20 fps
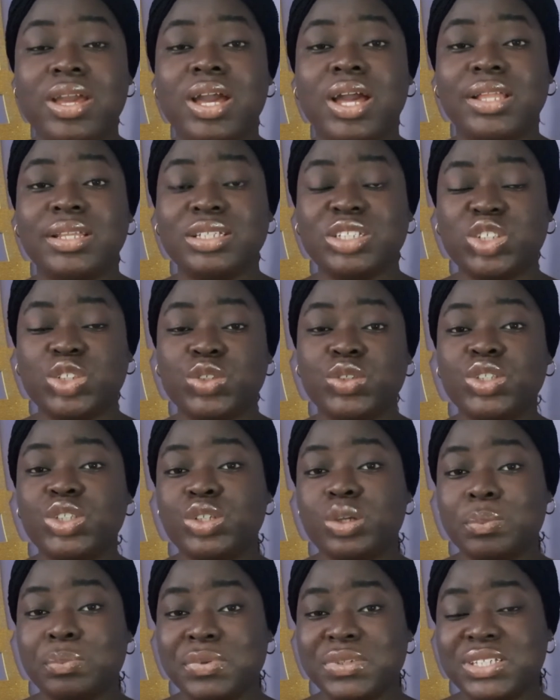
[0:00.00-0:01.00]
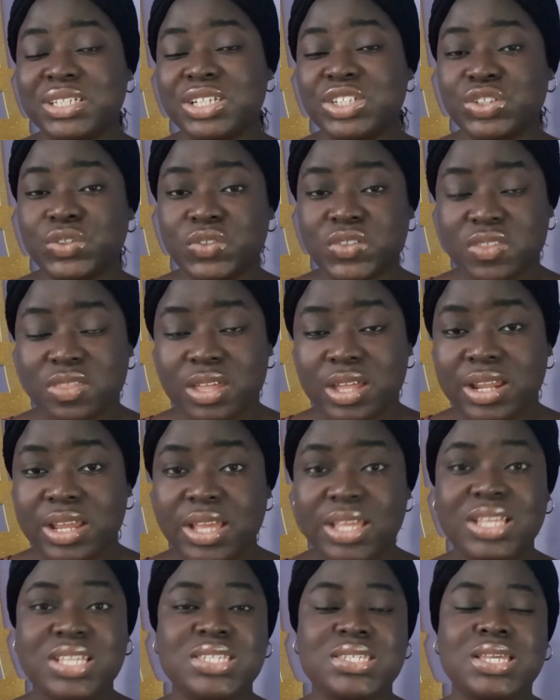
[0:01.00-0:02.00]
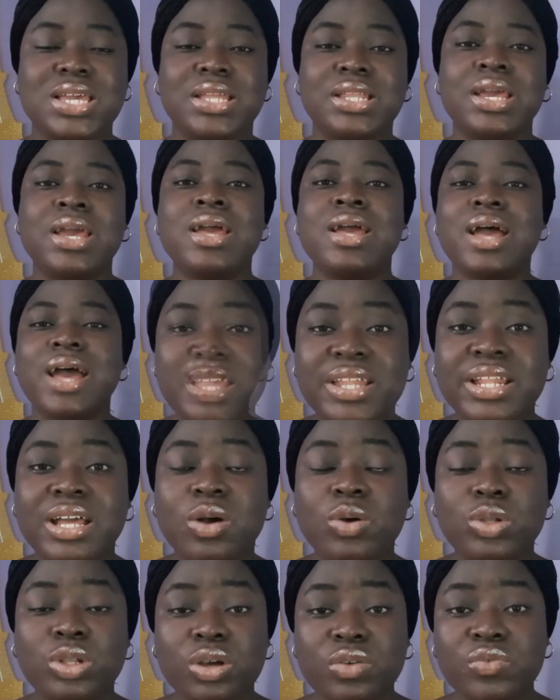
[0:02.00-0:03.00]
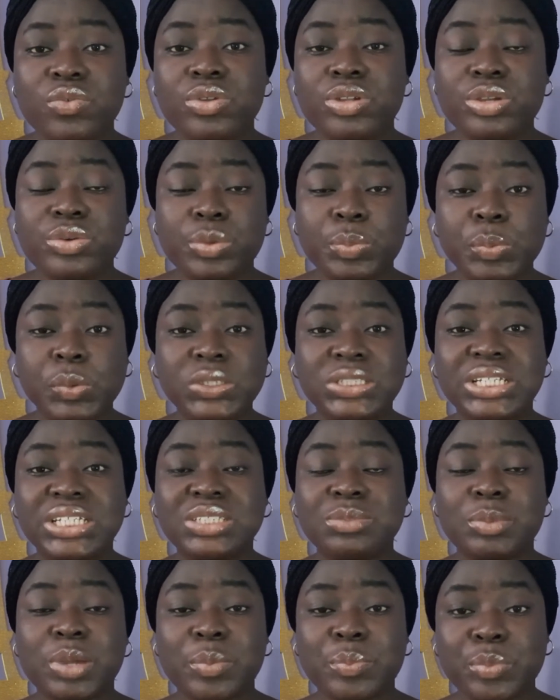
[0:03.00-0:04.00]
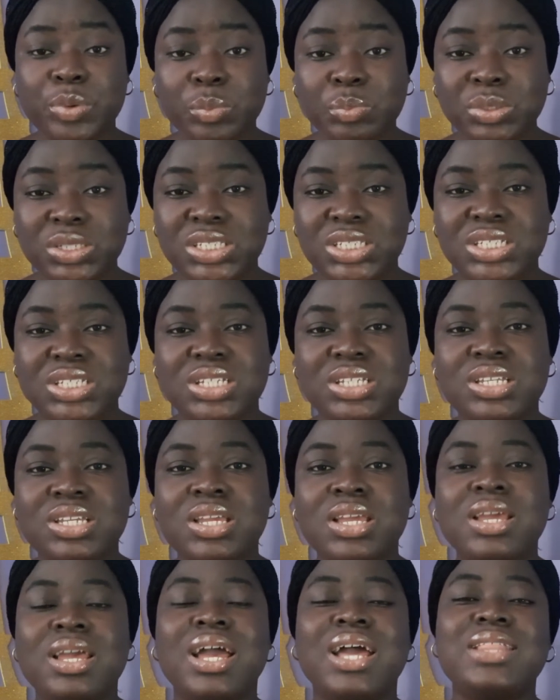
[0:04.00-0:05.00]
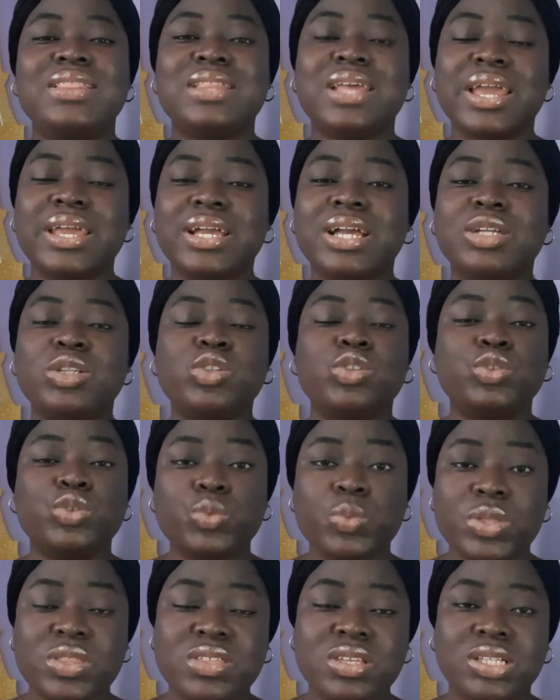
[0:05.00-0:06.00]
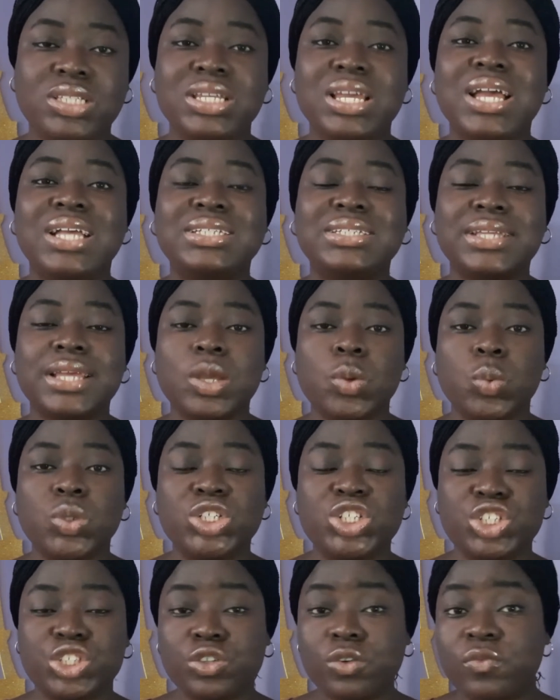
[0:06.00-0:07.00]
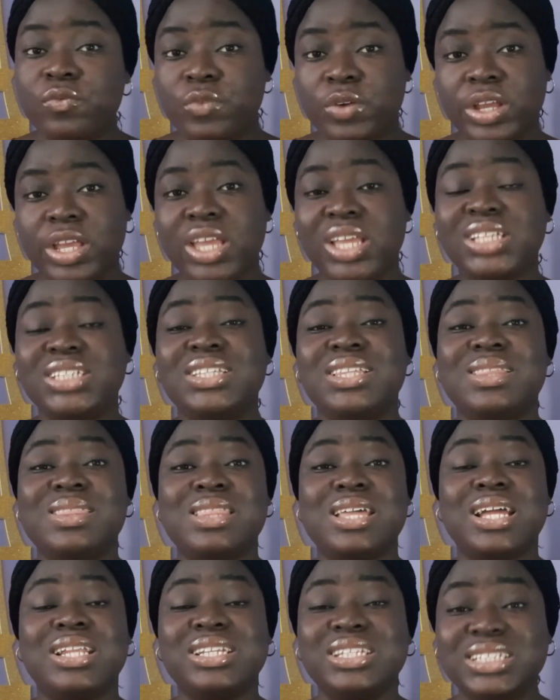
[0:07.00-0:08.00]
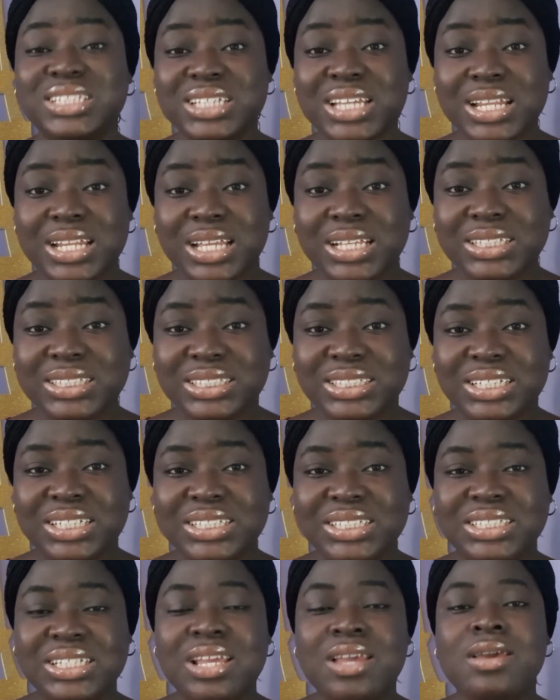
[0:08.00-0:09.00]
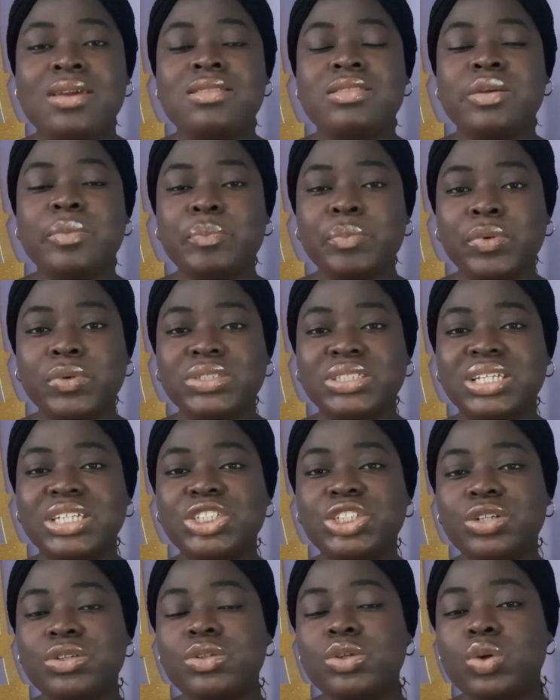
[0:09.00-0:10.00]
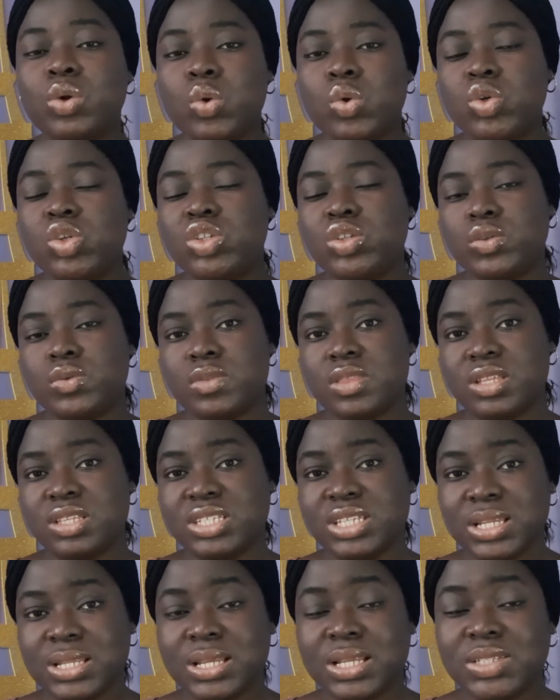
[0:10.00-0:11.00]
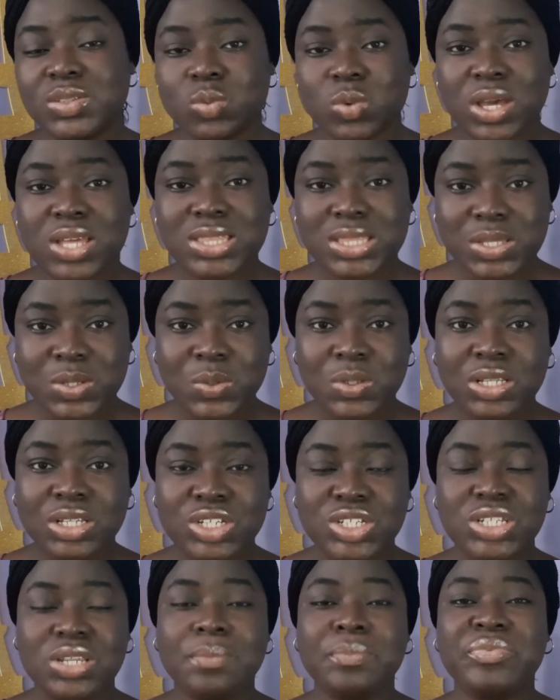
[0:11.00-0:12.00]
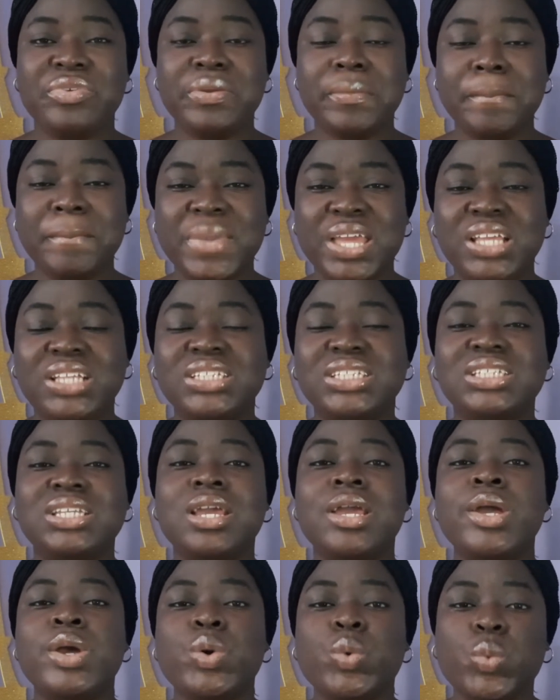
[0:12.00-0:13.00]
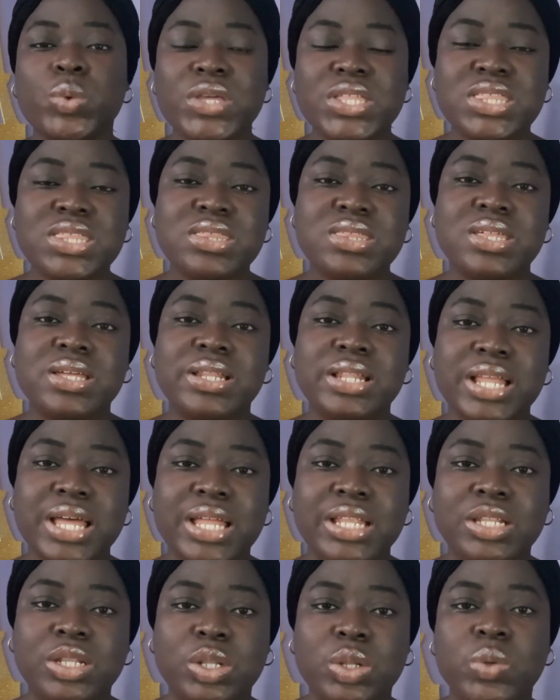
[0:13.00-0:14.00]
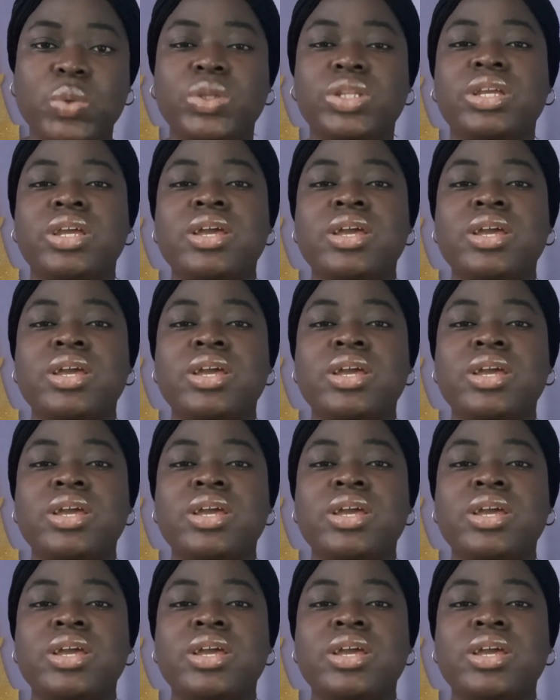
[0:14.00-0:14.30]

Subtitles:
and it's just your possessions that are inside. Then I will lawfully repossess my property and I can do with it as I wish. Don't forget that in tenancies, the possession goes to the tenant while the ownership remains with the landlord.